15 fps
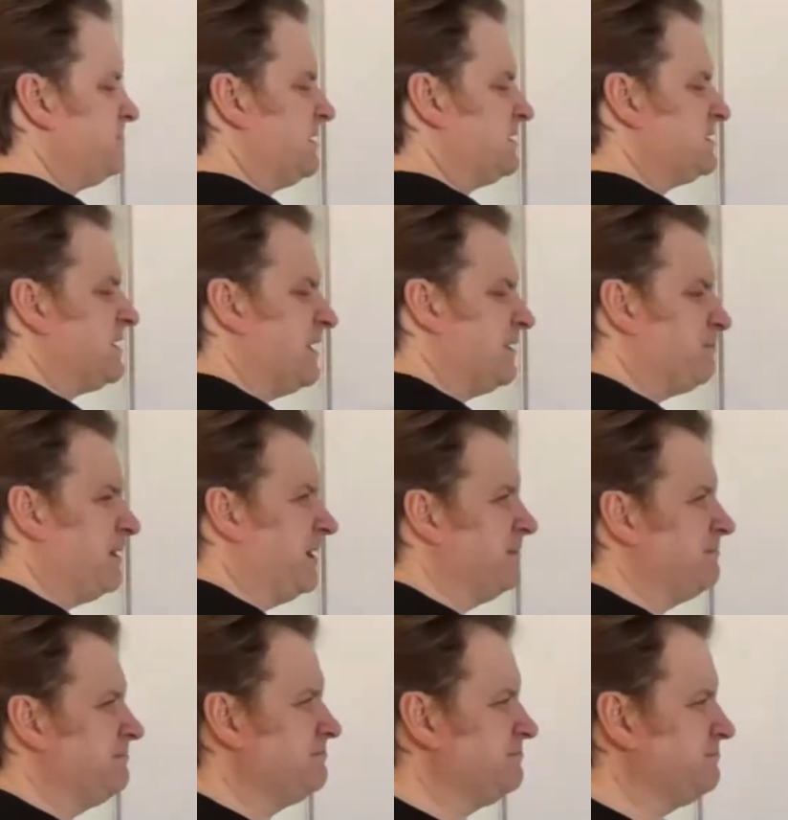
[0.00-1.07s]
tank ban.
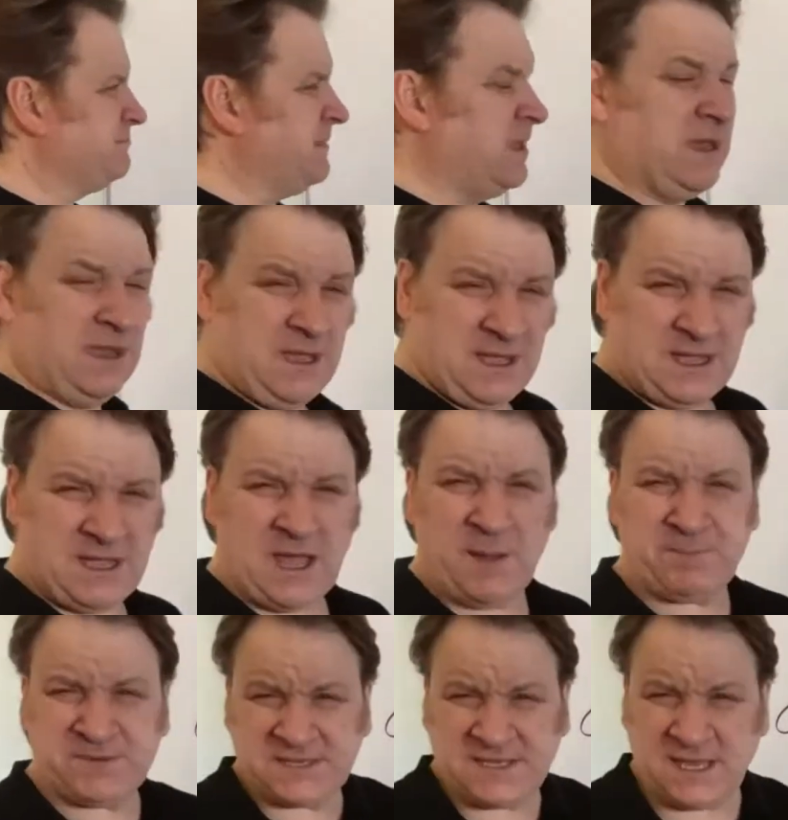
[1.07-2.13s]
It
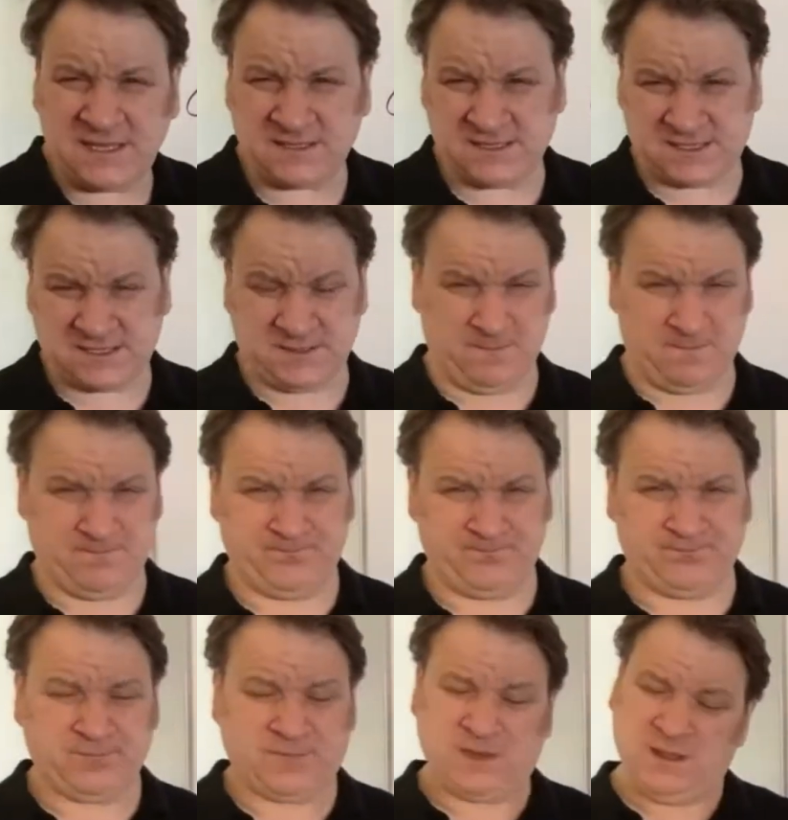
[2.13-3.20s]
upsets them.
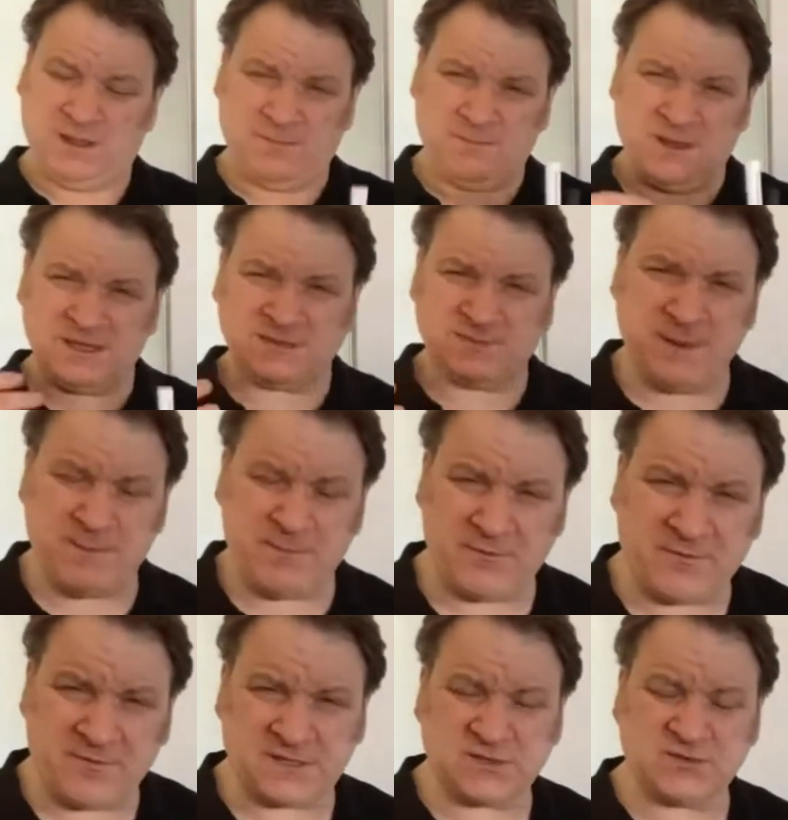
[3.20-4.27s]
It makes people
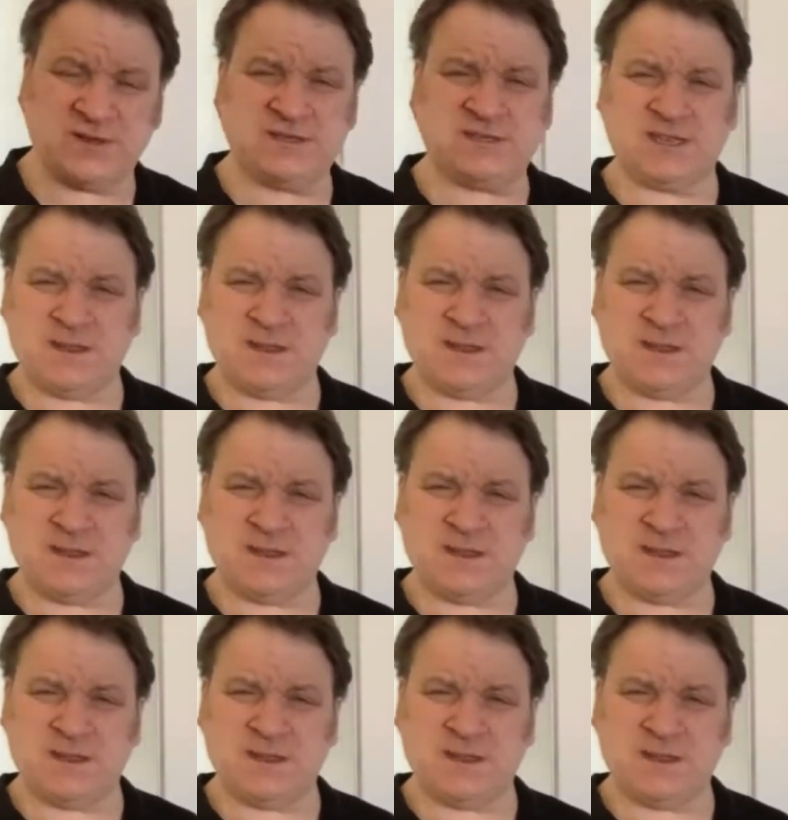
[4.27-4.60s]
frustrated. It